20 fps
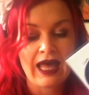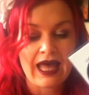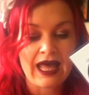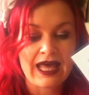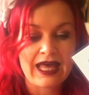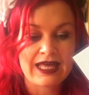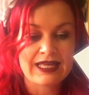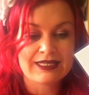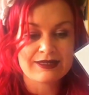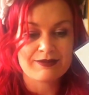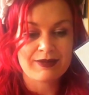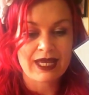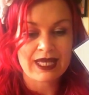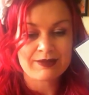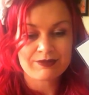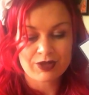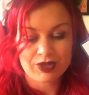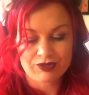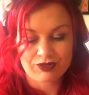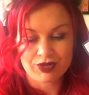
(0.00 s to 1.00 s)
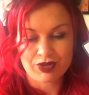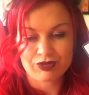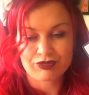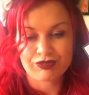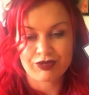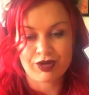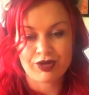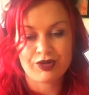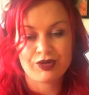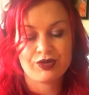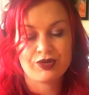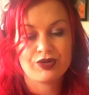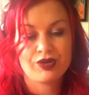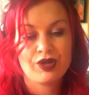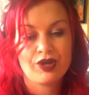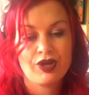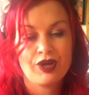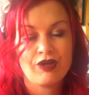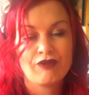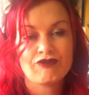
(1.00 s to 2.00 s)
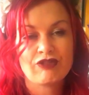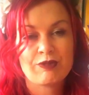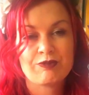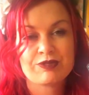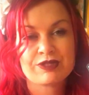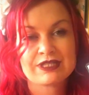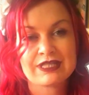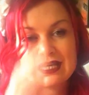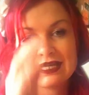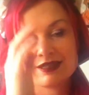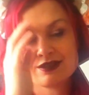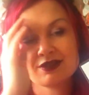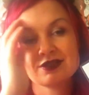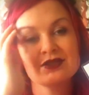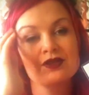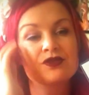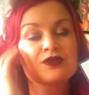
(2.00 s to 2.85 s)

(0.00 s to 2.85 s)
And Maiden, Mother and Crone represents